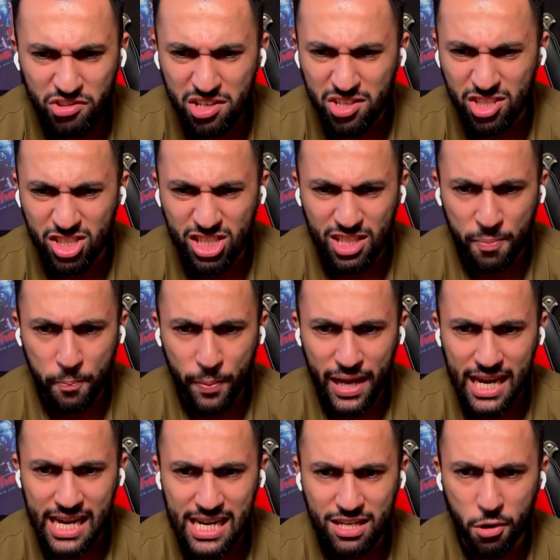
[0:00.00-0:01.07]
the
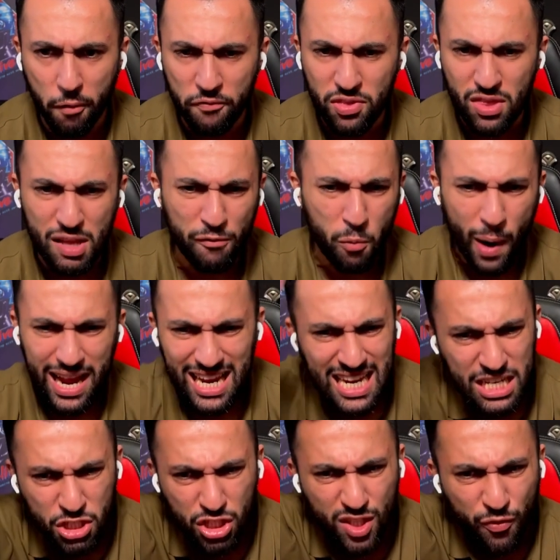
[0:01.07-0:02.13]
speed of the way
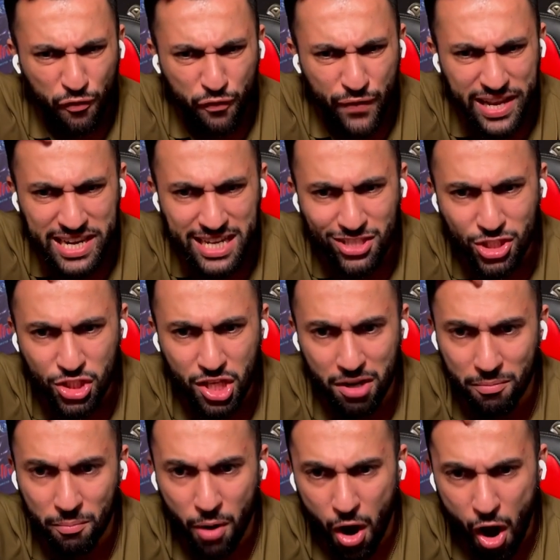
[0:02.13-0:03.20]
he just finished
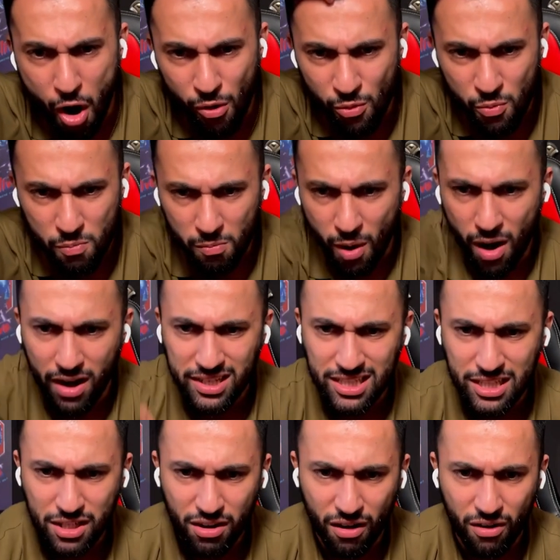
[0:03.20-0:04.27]
them. Oh my
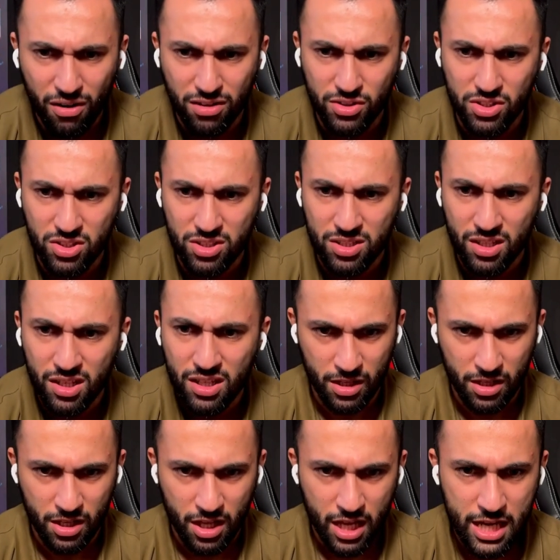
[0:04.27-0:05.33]
god.
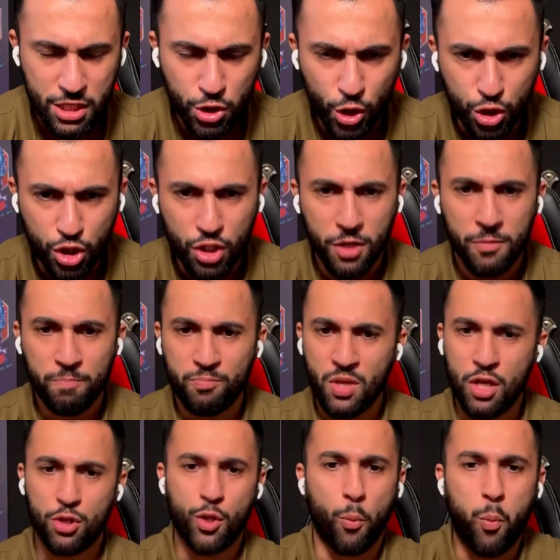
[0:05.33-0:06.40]
He just,
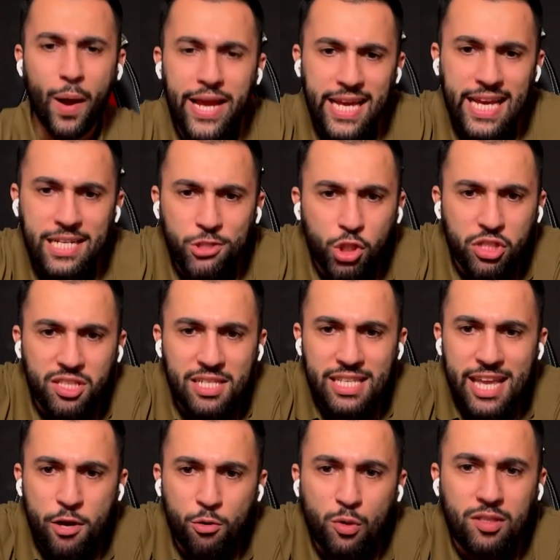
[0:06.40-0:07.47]
the way he just
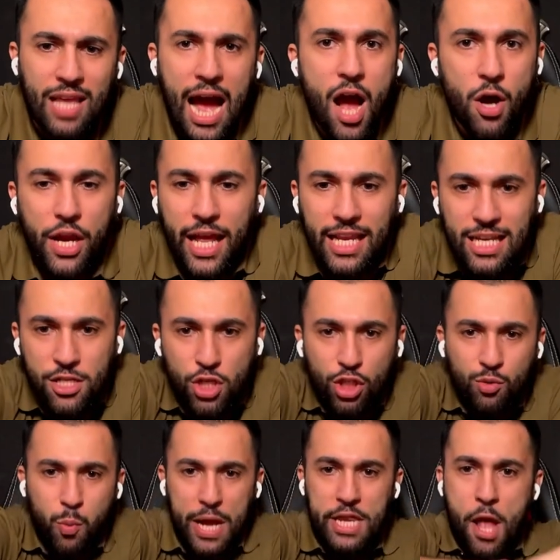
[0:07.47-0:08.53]
kneeled down and he
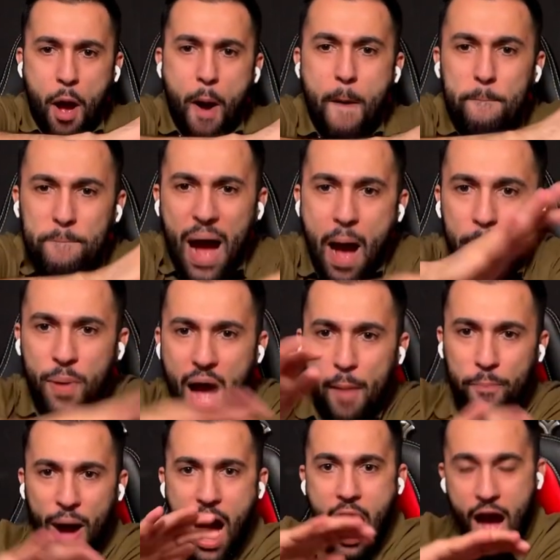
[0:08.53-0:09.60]
just went, pat,
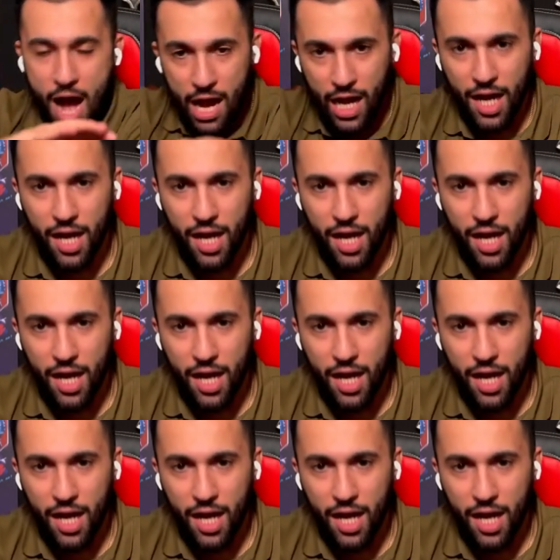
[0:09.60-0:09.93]
pat, pat.